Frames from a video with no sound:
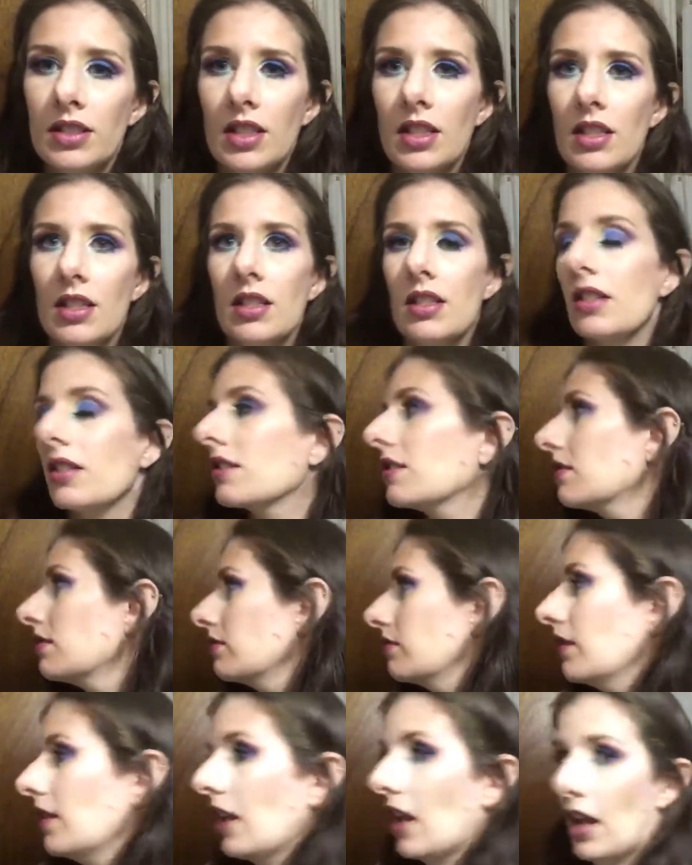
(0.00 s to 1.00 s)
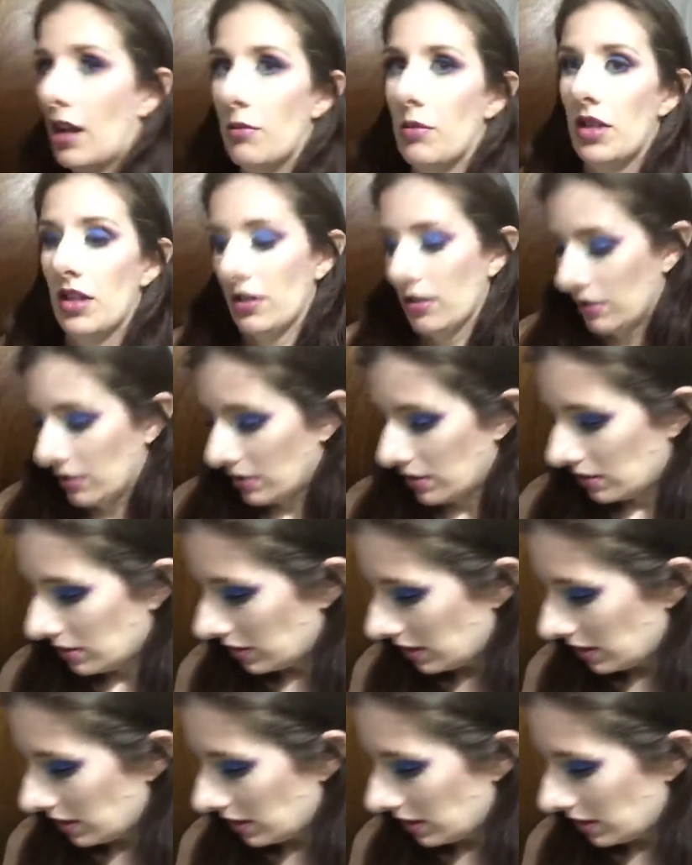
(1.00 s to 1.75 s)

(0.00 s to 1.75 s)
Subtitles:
Since I'm in